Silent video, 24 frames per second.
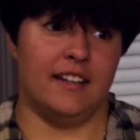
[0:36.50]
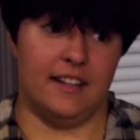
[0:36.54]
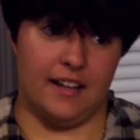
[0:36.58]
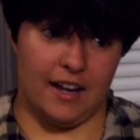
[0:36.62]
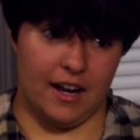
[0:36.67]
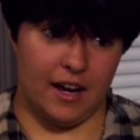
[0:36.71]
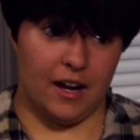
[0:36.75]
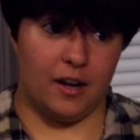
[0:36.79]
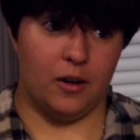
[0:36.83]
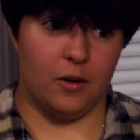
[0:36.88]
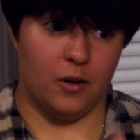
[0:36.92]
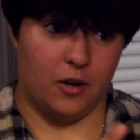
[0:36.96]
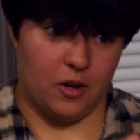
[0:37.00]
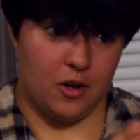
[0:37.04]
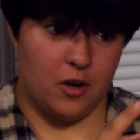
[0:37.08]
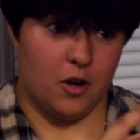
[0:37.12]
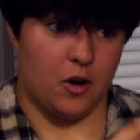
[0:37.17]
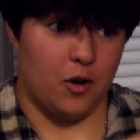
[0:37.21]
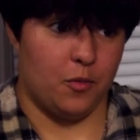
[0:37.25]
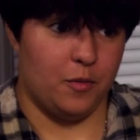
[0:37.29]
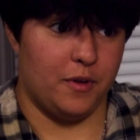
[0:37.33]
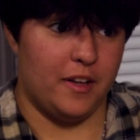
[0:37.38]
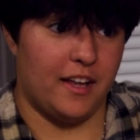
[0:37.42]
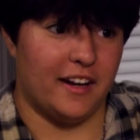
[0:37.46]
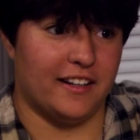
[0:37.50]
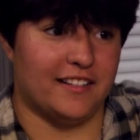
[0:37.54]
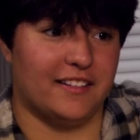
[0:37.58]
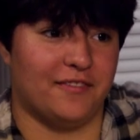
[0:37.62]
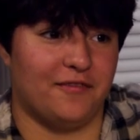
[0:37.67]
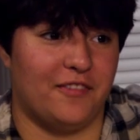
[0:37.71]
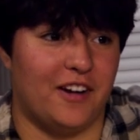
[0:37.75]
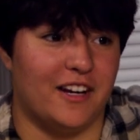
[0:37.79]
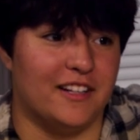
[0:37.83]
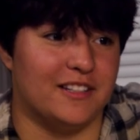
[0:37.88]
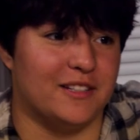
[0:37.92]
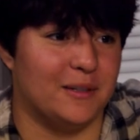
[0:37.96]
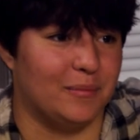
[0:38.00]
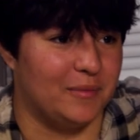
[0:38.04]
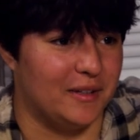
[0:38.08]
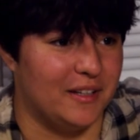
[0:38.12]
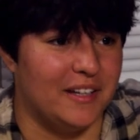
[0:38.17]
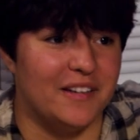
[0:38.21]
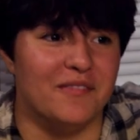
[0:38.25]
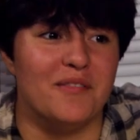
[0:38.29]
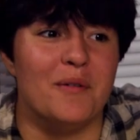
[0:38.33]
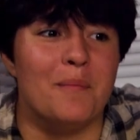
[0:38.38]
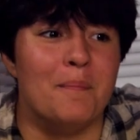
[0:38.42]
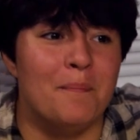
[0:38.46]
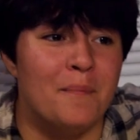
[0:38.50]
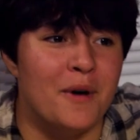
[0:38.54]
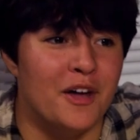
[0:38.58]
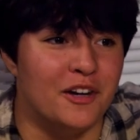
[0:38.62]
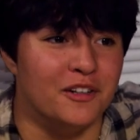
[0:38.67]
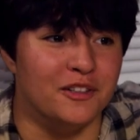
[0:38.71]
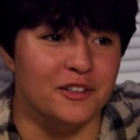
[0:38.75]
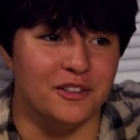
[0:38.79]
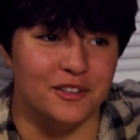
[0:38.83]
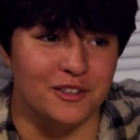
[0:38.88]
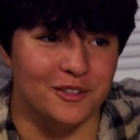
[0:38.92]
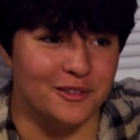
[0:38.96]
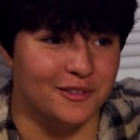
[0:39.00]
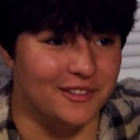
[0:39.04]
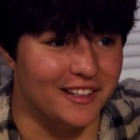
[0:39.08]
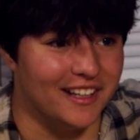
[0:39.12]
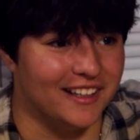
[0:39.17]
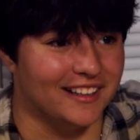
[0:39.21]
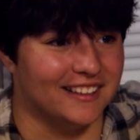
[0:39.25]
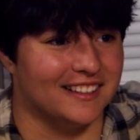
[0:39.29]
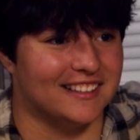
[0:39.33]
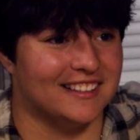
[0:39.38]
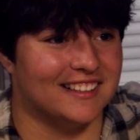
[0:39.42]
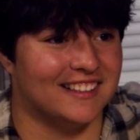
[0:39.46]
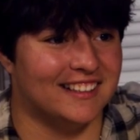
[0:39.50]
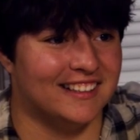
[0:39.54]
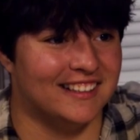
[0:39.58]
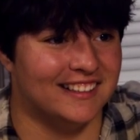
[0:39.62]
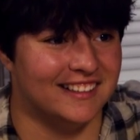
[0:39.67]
Now, we gotta find something even better to do next.